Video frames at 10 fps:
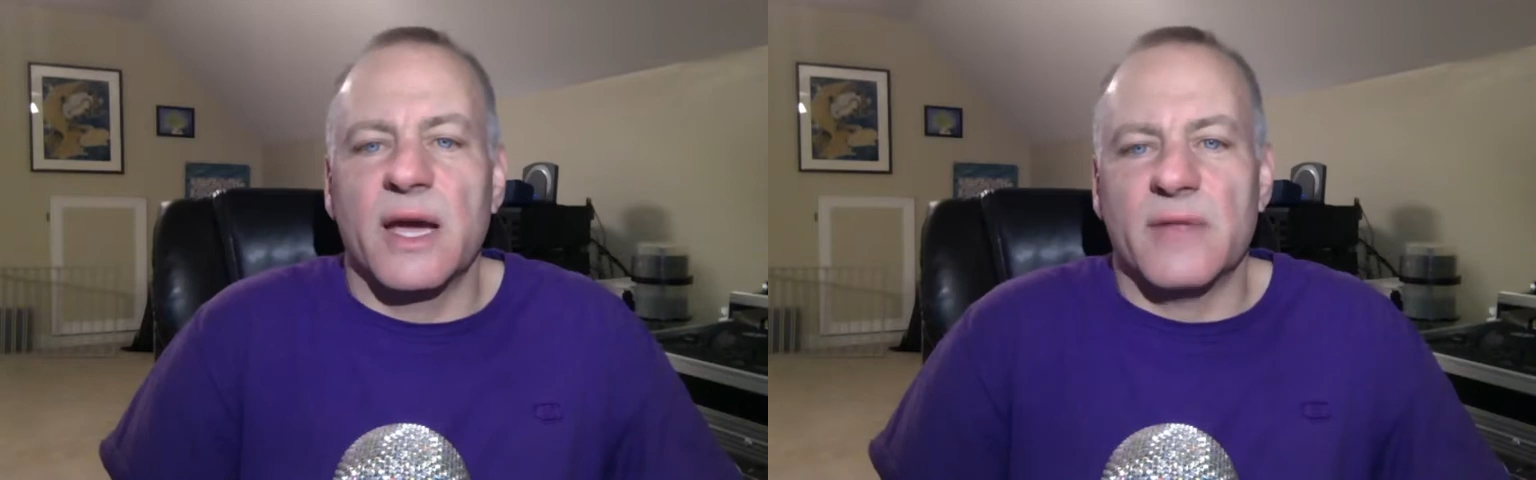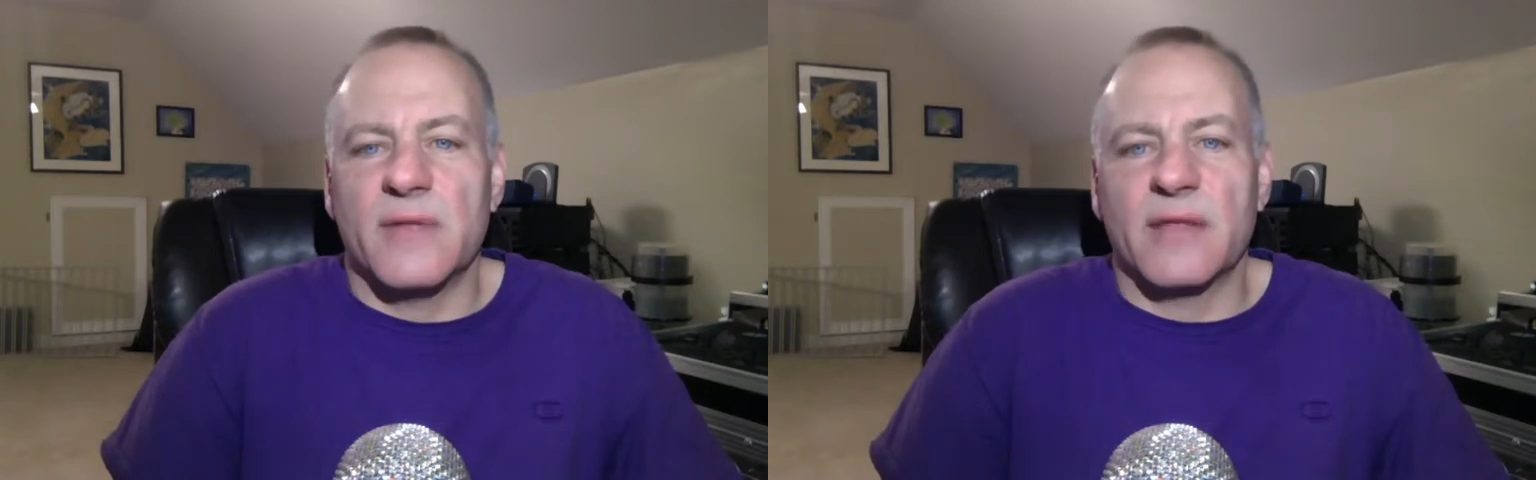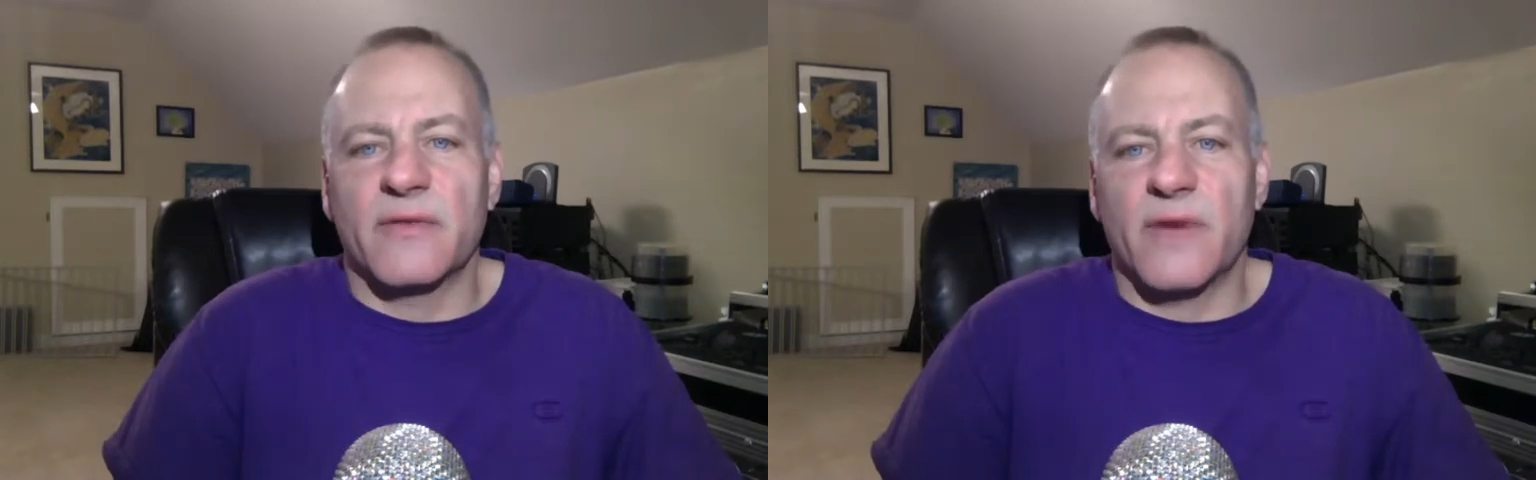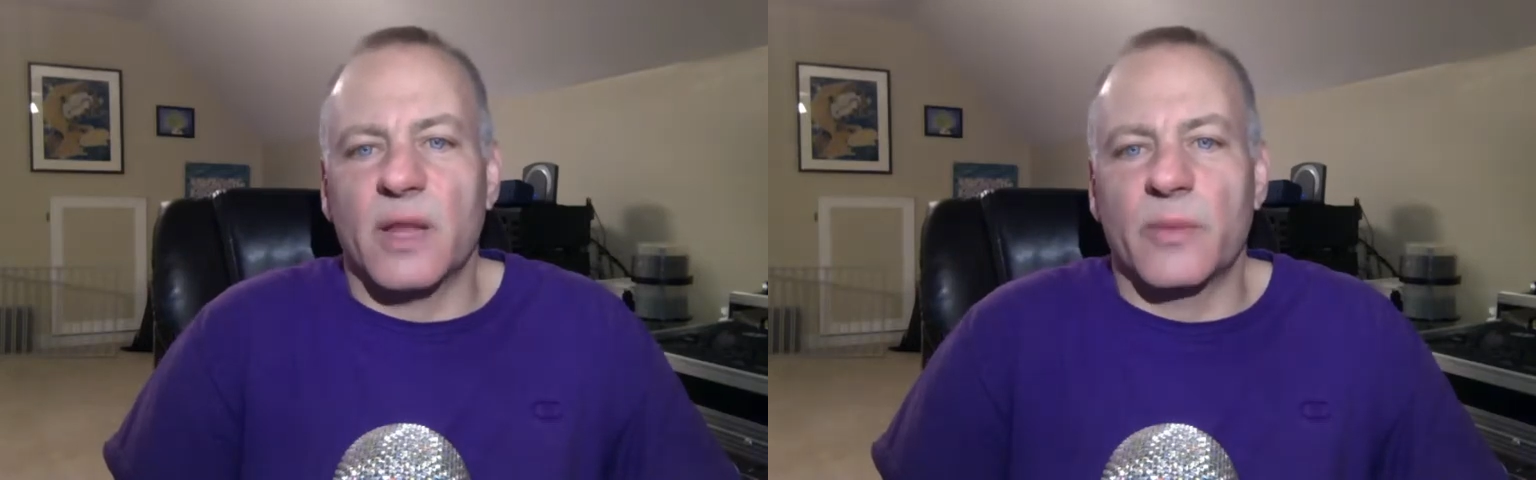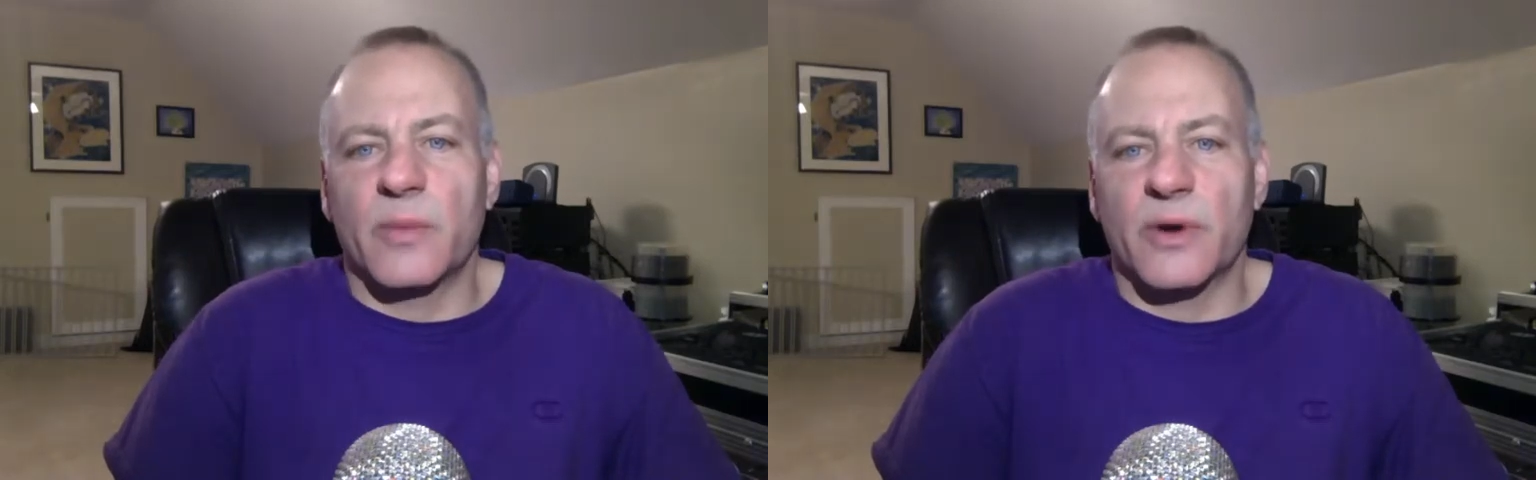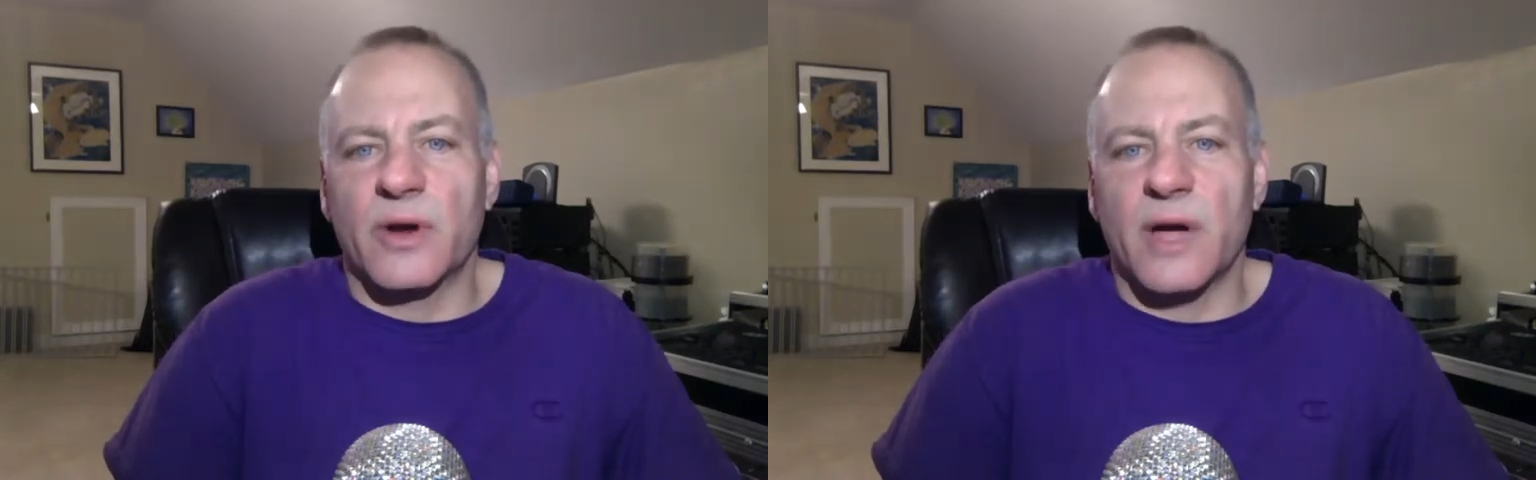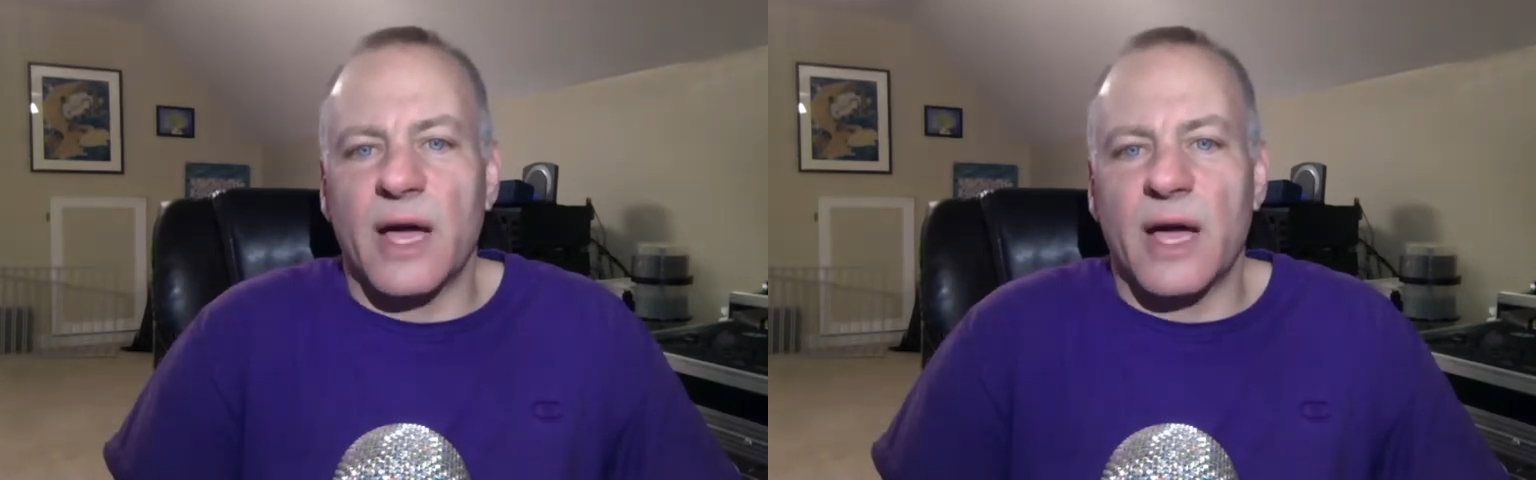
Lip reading: and that developer